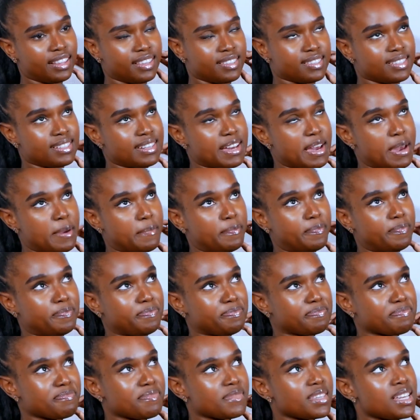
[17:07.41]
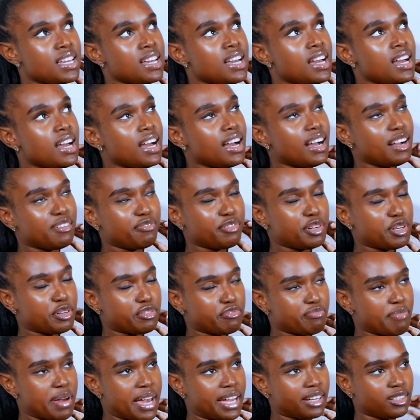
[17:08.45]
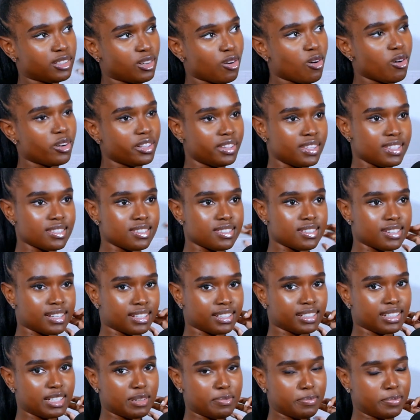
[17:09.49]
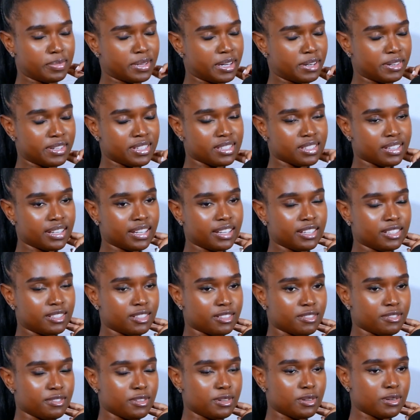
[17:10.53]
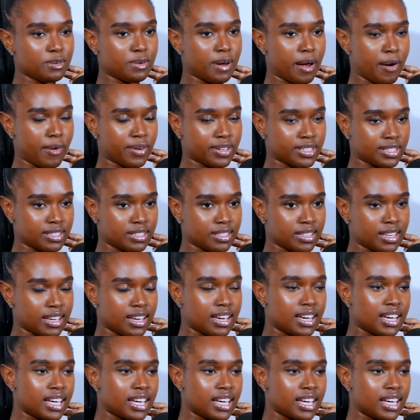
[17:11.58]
There's a time a friend of mine caught this in a clip in a recent interview where I was